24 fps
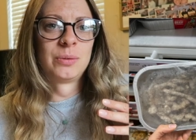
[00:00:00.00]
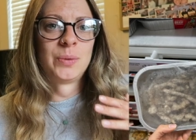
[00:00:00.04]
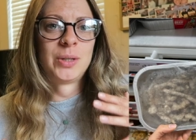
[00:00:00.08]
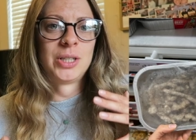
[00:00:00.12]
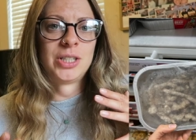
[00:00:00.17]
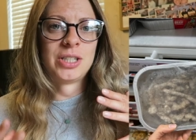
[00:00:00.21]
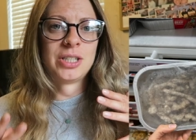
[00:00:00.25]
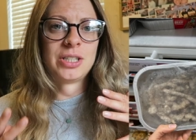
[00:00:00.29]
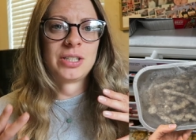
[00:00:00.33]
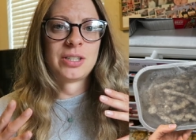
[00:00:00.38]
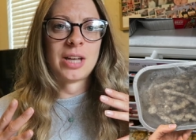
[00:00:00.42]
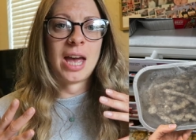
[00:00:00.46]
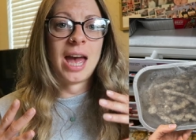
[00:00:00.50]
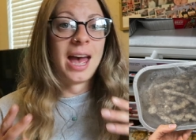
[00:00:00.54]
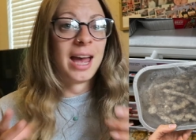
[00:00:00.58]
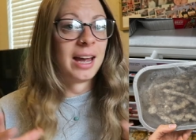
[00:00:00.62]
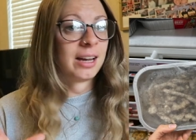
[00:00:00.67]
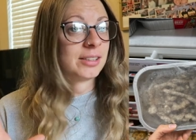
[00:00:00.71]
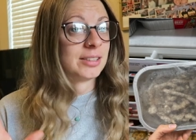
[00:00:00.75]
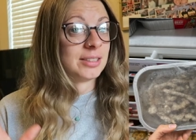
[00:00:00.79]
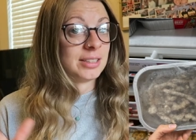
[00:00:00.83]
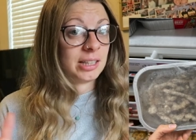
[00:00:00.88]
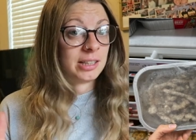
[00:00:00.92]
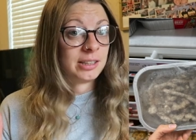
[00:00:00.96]
which is
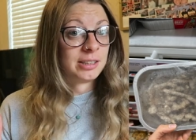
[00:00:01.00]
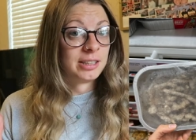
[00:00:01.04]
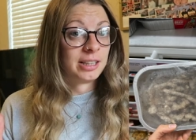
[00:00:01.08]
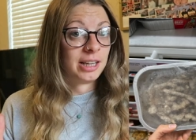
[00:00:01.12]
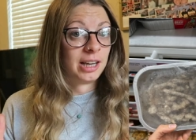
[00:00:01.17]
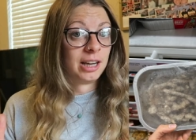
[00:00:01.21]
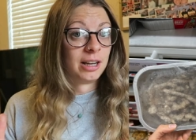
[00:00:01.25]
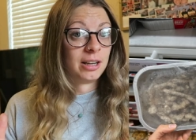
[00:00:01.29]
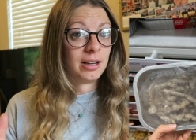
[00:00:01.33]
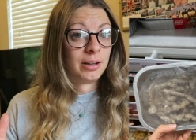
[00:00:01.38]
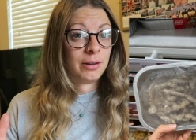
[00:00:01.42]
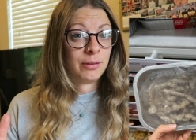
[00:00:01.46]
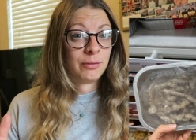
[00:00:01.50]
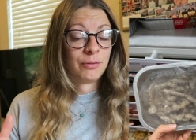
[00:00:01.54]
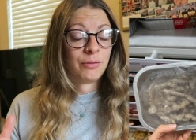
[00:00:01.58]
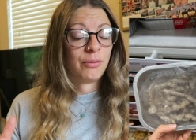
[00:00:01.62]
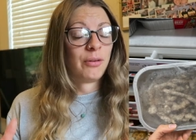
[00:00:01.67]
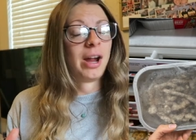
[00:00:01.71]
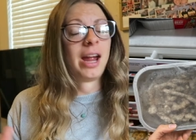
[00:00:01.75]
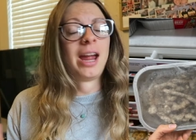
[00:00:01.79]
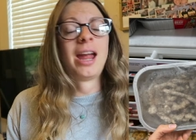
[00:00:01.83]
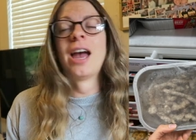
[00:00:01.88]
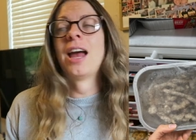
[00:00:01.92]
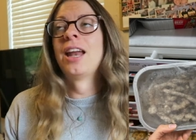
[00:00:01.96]
accidentally gluten
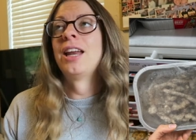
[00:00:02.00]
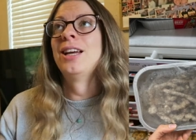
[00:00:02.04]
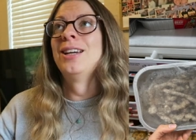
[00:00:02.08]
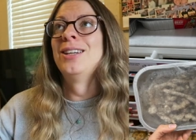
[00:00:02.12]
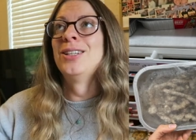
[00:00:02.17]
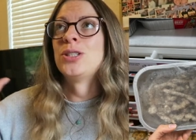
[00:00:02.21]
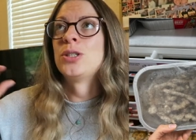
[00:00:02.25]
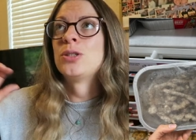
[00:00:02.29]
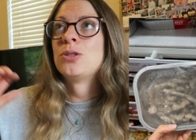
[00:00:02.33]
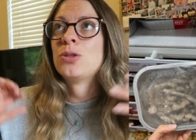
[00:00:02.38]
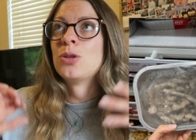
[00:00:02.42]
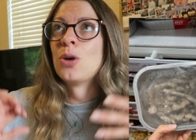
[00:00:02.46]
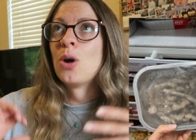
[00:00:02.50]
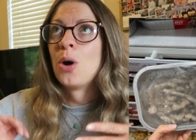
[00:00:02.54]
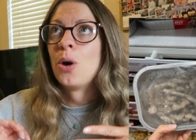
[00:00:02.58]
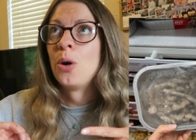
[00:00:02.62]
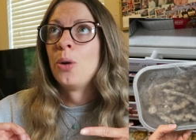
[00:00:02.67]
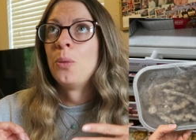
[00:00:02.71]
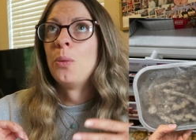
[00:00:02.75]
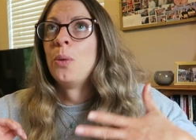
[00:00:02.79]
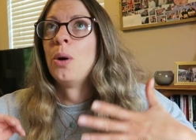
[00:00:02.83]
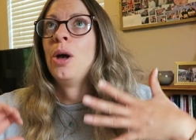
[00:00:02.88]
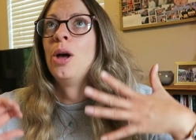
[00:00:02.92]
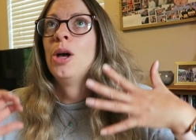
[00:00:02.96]
free and it is
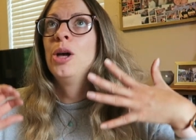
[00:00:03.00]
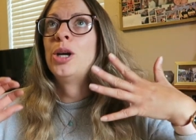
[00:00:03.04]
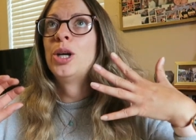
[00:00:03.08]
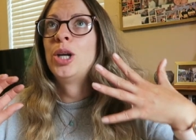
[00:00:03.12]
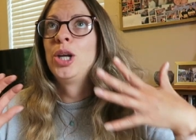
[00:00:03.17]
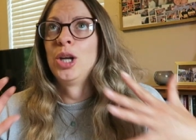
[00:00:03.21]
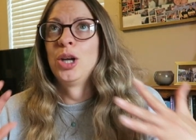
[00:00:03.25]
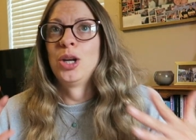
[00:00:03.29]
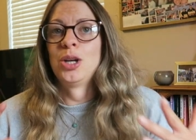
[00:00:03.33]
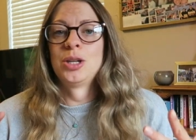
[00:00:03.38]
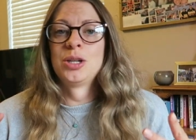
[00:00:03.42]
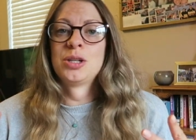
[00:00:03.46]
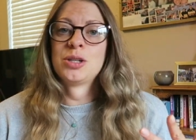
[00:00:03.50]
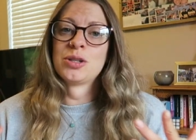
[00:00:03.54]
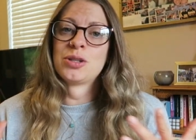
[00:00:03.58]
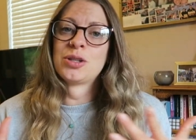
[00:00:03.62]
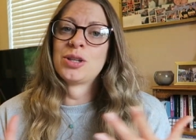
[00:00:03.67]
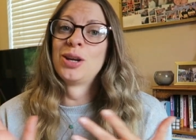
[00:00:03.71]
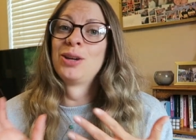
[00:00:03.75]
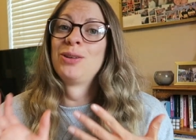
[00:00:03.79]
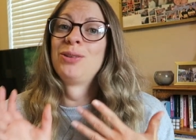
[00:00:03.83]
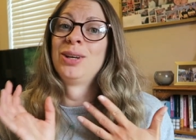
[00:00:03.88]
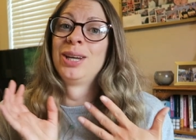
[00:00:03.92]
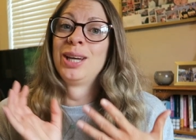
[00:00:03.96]
so good.
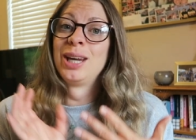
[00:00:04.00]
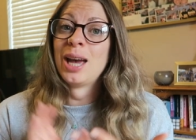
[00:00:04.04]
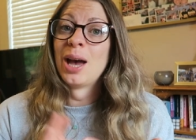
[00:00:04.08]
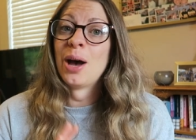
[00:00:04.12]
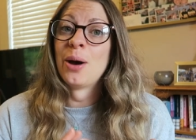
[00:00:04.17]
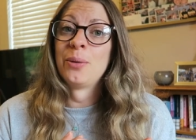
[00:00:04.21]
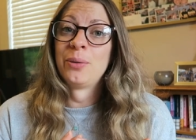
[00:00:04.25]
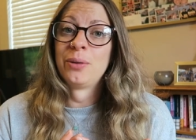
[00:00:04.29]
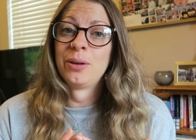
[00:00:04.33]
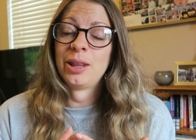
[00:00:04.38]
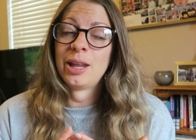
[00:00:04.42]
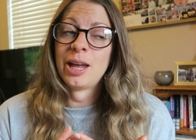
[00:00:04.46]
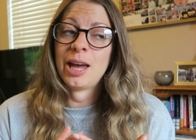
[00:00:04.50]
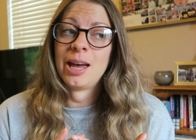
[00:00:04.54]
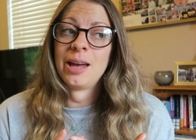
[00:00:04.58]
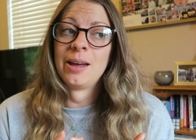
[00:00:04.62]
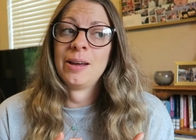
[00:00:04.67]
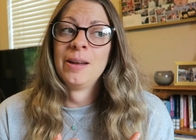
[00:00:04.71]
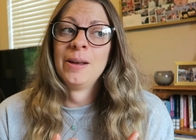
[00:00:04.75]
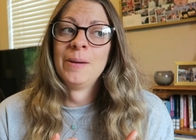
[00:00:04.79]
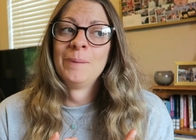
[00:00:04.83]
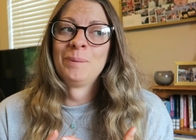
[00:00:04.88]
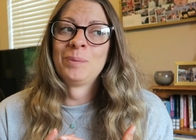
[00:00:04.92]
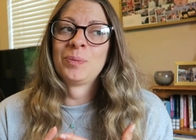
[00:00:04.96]
So if you can get hold of that.
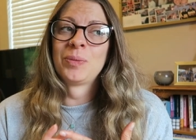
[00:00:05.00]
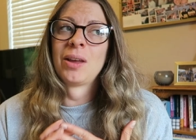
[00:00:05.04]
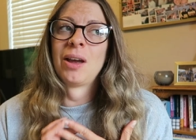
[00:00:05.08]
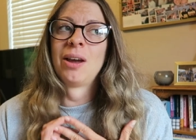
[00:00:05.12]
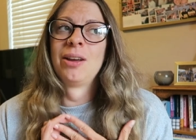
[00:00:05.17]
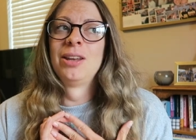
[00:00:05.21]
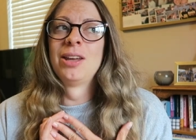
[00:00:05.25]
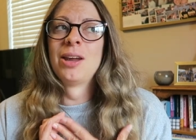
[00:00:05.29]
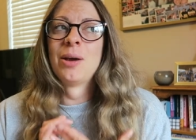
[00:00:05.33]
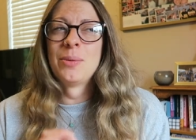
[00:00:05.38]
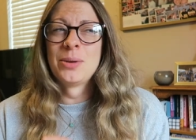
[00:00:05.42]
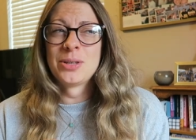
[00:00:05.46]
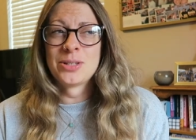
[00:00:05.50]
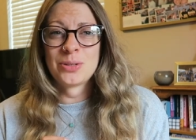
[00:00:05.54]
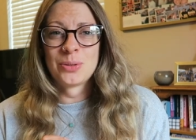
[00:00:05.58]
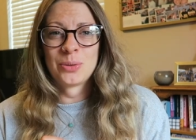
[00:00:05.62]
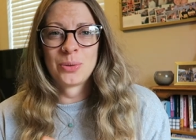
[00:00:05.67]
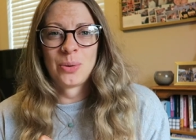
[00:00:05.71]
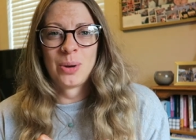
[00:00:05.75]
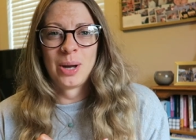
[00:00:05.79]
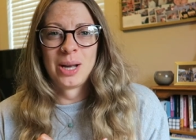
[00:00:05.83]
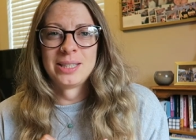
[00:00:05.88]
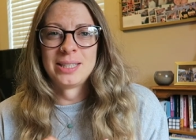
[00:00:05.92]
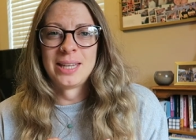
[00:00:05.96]
I know it's not
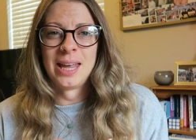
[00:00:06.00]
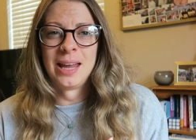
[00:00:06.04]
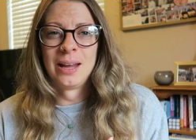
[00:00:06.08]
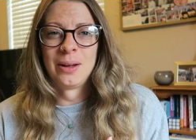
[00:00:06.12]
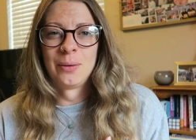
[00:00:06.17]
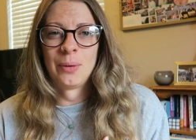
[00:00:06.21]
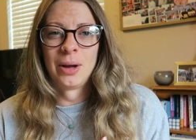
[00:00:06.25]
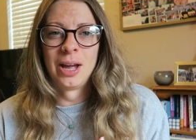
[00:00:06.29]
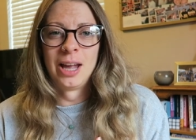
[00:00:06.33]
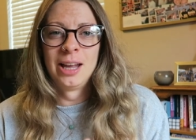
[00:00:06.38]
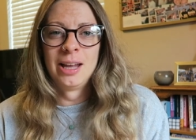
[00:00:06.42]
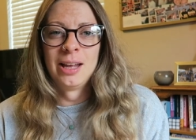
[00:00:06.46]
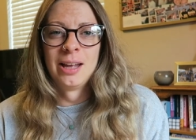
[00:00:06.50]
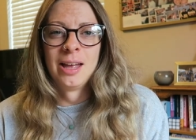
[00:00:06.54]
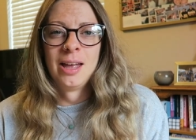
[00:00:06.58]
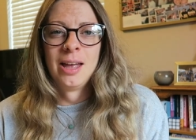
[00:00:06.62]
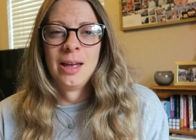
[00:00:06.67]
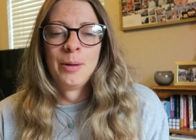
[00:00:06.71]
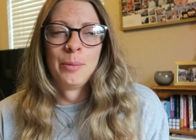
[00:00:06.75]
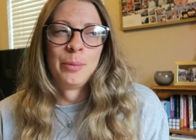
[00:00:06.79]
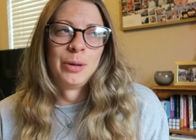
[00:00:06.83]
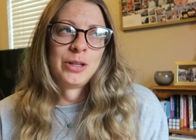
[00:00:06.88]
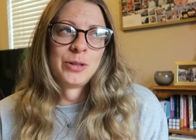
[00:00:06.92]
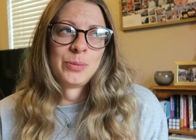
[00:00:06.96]
quite a takeaway,
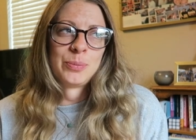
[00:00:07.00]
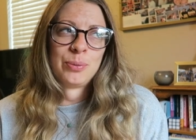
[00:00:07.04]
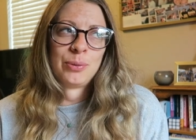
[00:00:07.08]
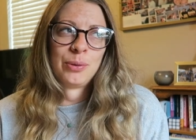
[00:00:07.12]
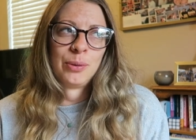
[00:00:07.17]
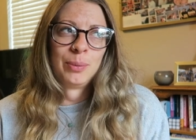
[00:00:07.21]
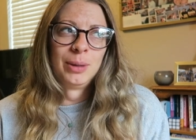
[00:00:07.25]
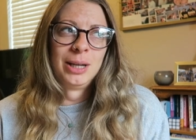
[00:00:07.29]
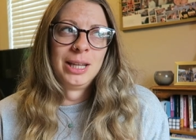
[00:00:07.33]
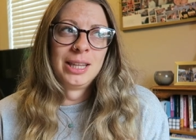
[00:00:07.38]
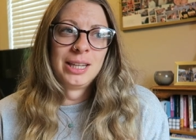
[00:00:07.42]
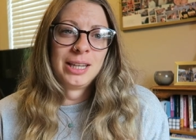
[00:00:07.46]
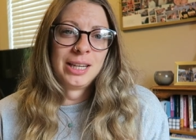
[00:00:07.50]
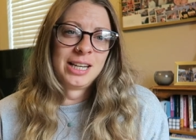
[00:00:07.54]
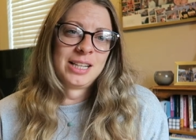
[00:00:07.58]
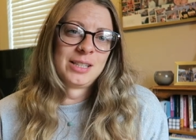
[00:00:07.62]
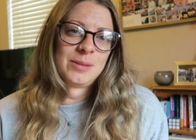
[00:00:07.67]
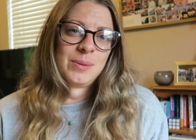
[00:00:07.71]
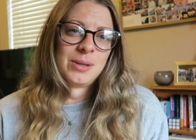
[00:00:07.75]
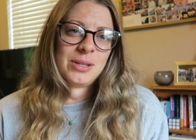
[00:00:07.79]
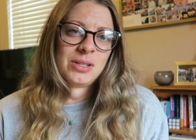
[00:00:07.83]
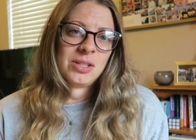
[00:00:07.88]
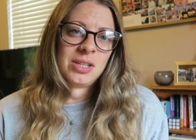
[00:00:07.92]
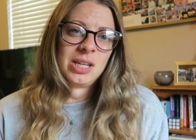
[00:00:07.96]
but it's probably the
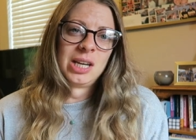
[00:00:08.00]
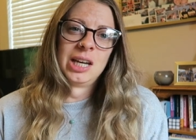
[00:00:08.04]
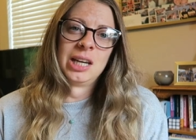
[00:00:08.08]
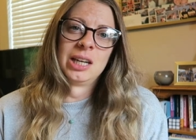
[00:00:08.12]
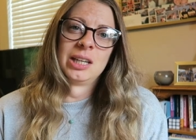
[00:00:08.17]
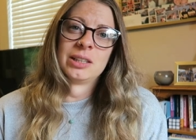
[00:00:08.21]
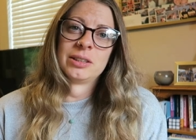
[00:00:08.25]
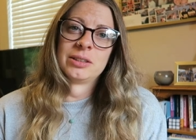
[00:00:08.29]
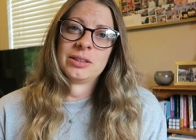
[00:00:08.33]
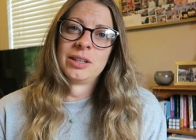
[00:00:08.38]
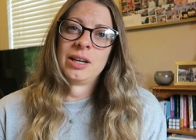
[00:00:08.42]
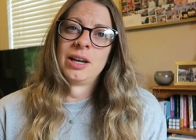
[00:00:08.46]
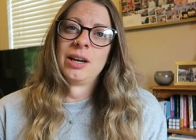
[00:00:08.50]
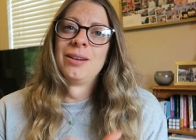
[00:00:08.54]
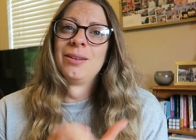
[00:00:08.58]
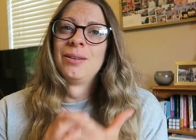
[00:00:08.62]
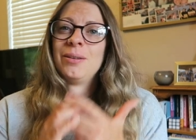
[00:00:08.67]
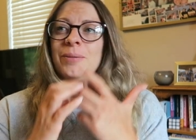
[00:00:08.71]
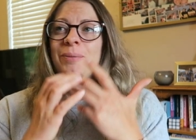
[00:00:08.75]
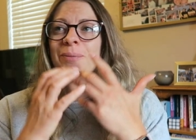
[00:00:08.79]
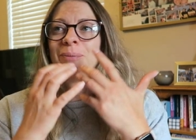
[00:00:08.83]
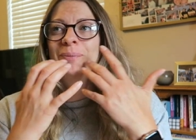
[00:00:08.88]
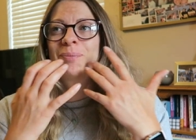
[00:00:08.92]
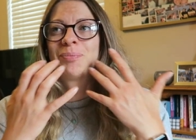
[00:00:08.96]
next best thing.
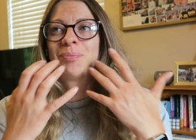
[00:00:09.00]
So